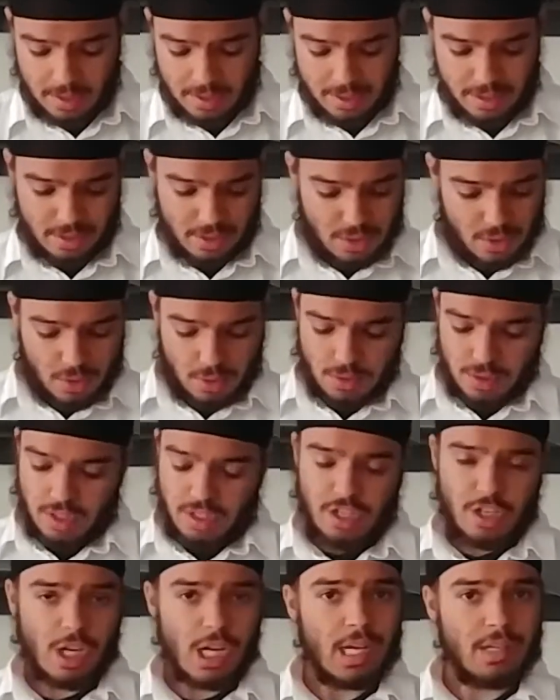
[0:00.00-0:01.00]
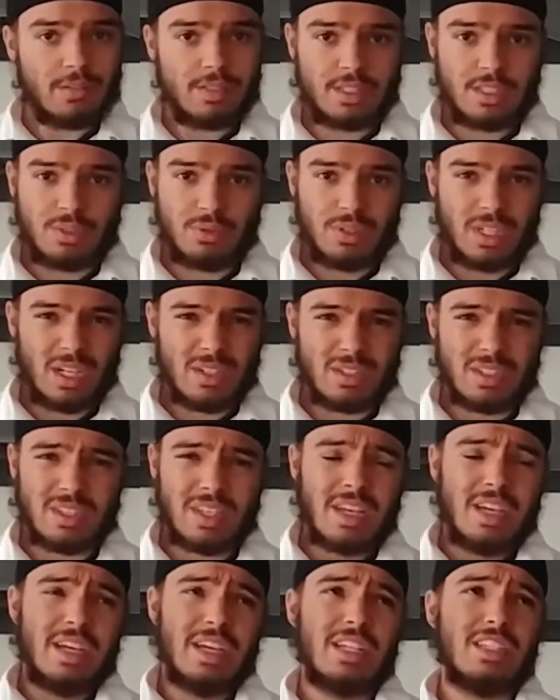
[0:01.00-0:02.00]
So here I have 6 to 8 ounces.
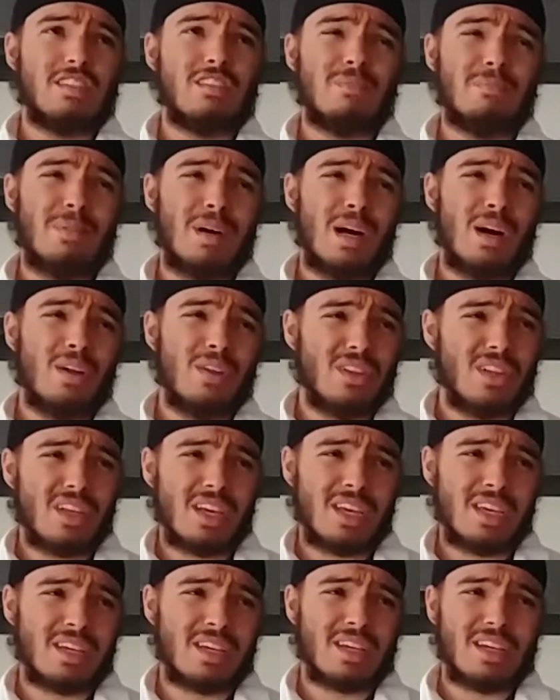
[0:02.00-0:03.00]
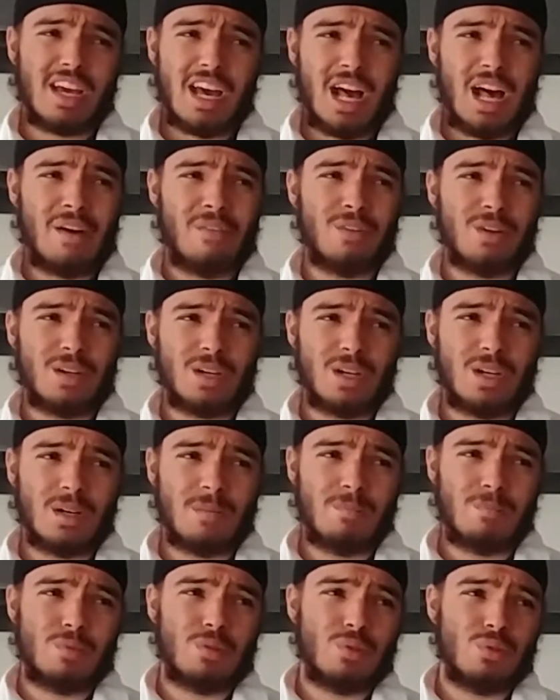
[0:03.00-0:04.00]
It's about like half a cup
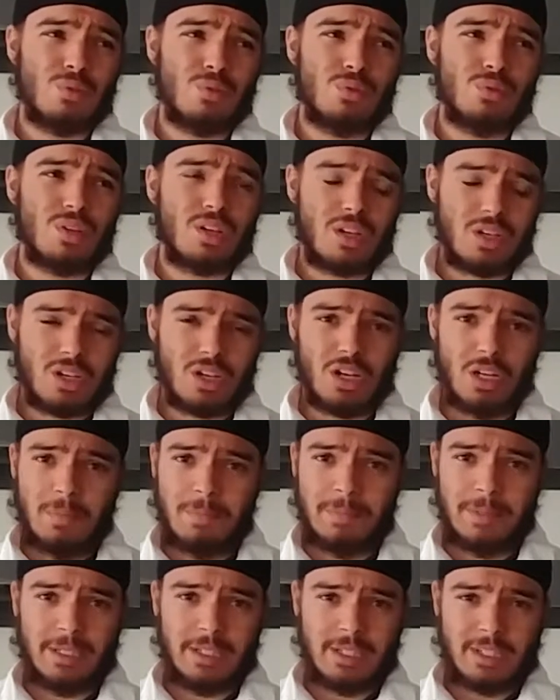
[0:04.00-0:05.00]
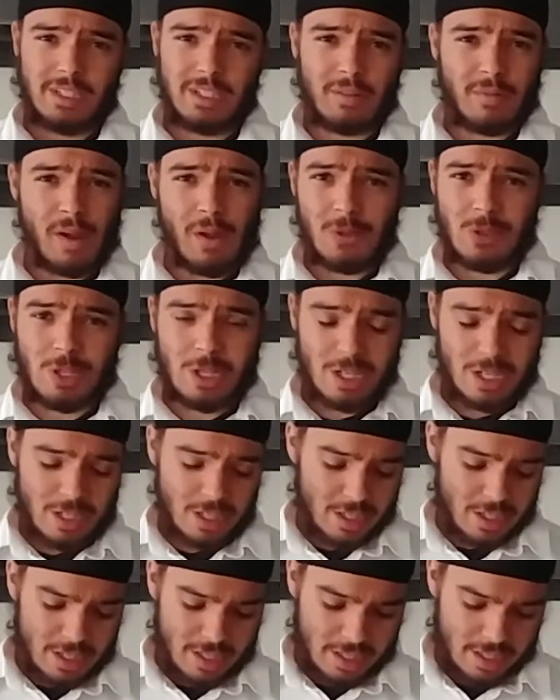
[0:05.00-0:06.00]
to a cup, around
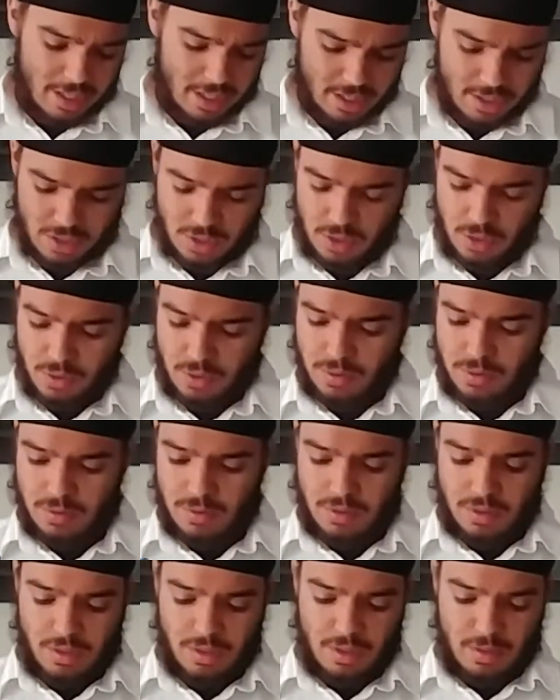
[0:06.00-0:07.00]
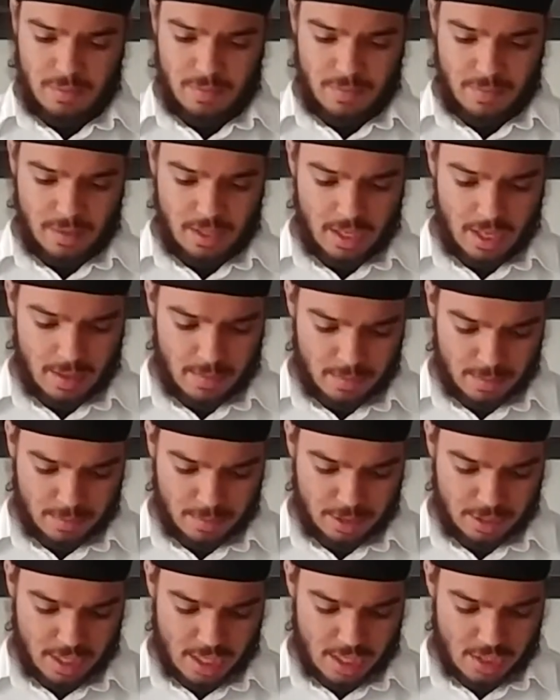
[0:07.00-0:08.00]
there. So yeah, I'm
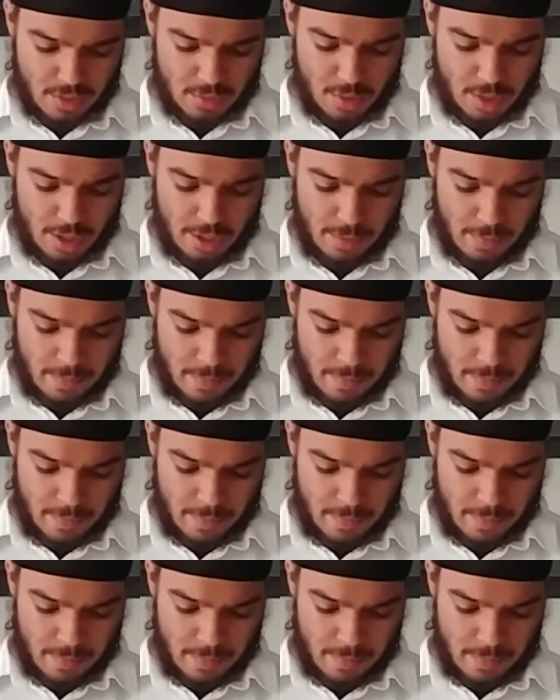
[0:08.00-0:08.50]
just have this water.